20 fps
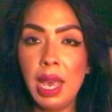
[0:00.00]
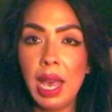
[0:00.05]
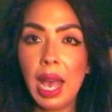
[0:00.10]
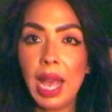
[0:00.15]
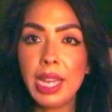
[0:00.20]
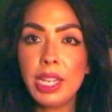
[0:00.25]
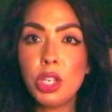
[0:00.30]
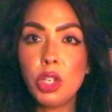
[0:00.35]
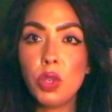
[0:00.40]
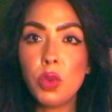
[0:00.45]

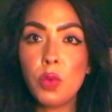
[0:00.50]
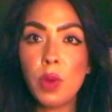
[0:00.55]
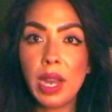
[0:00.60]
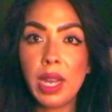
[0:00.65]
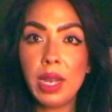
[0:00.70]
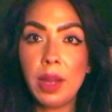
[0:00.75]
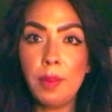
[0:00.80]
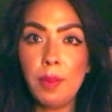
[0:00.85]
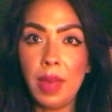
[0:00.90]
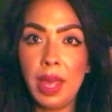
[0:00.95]
I do
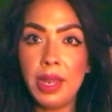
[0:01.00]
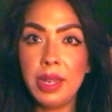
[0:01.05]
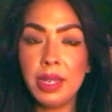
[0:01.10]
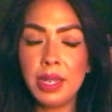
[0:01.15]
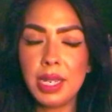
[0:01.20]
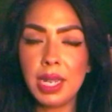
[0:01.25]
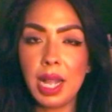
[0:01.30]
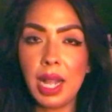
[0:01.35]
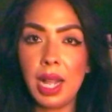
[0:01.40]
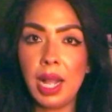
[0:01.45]

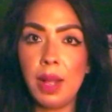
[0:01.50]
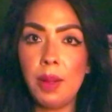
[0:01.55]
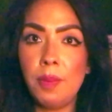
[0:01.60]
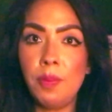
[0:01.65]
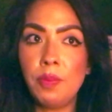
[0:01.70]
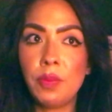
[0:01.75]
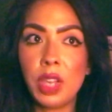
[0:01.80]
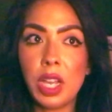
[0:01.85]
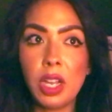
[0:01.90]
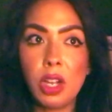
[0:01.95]
recommend
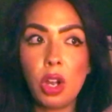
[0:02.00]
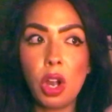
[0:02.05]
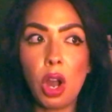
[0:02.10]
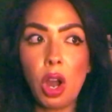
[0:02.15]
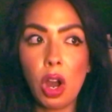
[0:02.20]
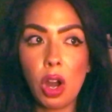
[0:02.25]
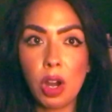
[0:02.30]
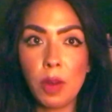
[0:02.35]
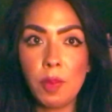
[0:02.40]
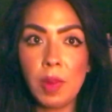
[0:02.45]
um, a
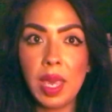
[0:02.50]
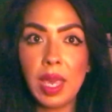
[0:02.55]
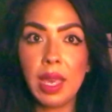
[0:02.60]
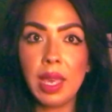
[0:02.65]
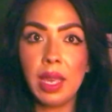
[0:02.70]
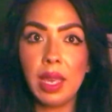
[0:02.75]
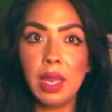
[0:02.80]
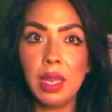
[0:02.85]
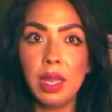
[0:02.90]
karmic